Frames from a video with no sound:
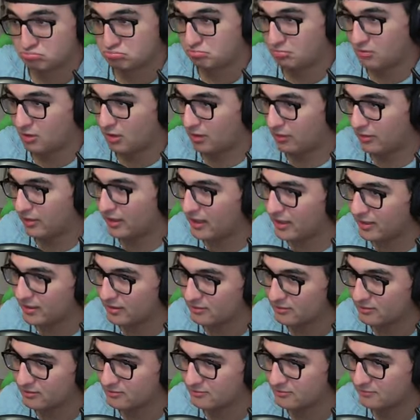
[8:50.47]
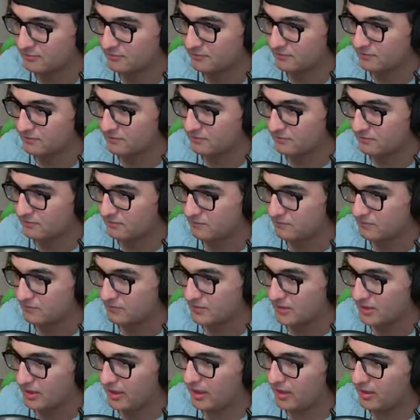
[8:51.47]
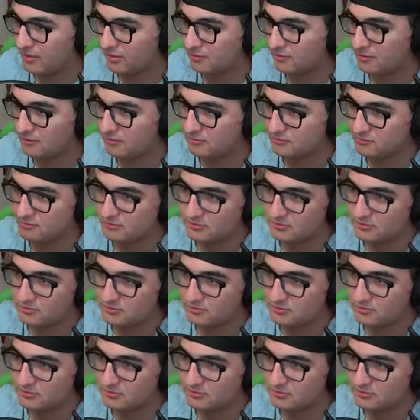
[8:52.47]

All right. Hey, you know,